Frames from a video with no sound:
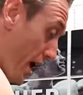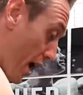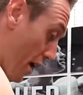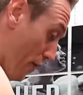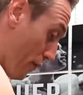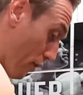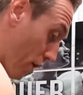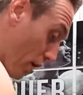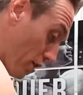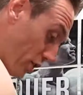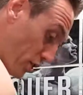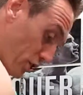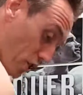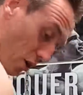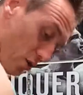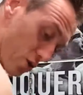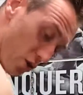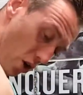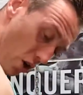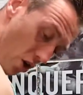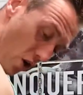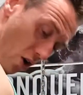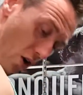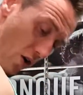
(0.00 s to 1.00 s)
If I just go
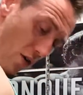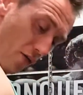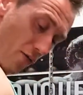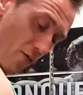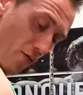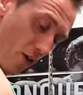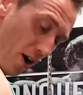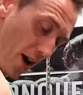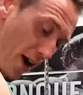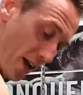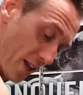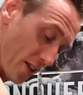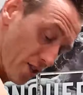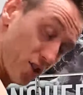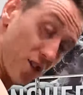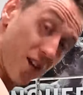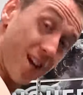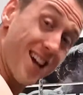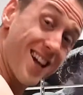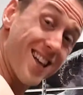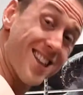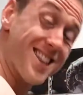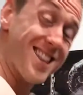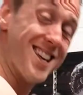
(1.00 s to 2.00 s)
to half
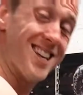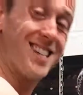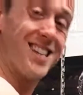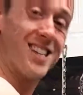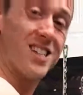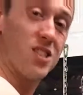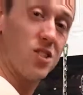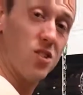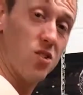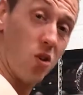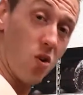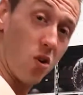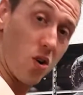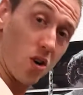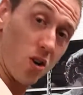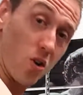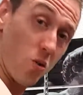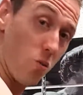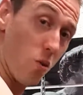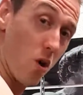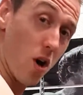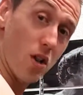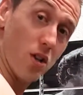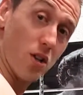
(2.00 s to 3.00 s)
range, this is not going
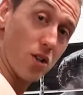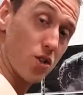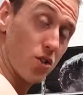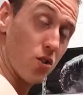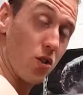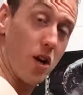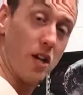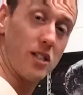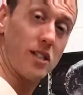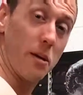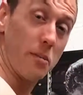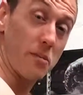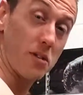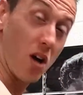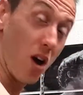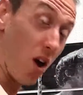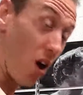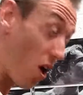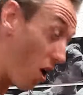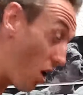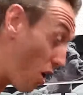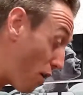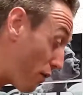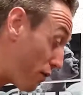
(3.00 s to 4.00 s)
to work the triceps
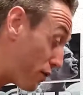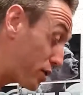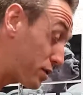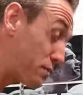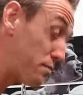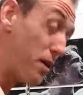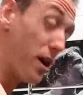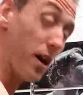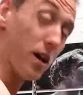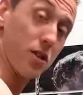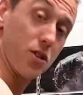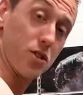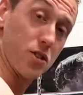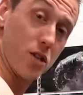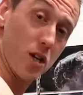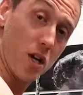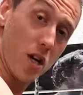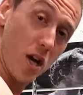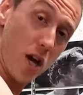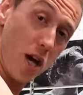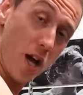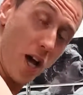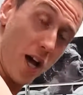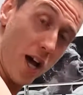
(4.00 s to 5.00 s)
half as much.
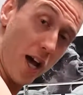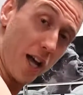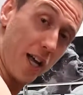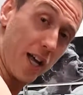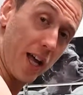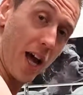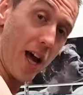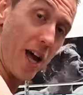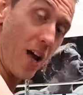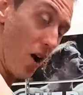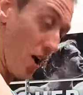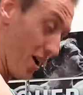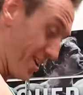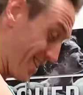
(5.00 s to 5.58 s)
Okay,